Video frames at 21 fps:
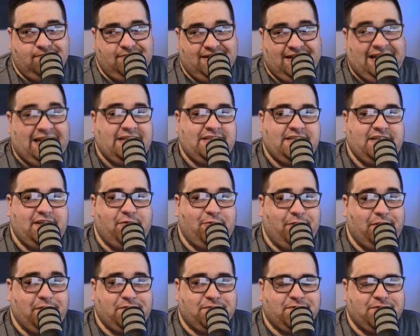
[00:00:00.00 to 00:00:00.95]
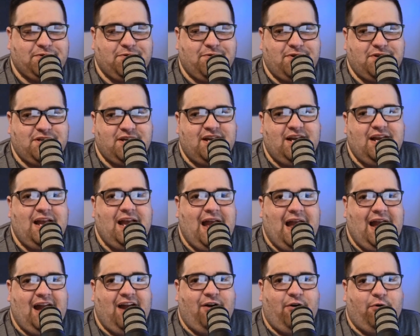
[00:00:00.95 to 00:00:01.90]
easy it was for Georgia,
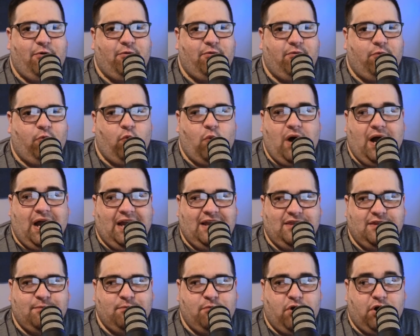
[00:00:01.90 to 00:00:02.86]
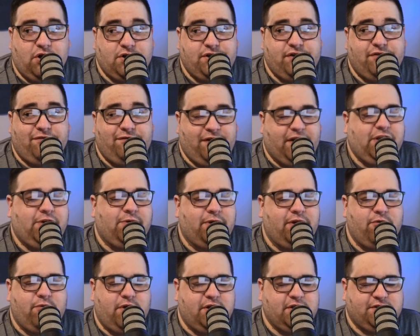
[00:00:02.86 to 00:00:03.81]
how wide the margin of victory
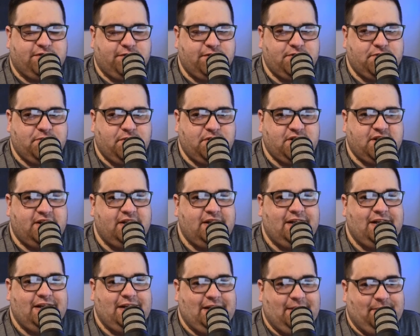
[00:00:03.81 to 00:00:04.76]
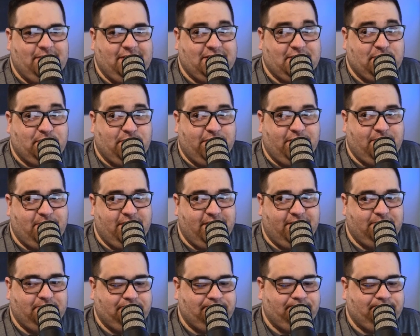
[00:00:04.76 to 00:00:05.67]
was for Georgia. I mean, it's a pretty big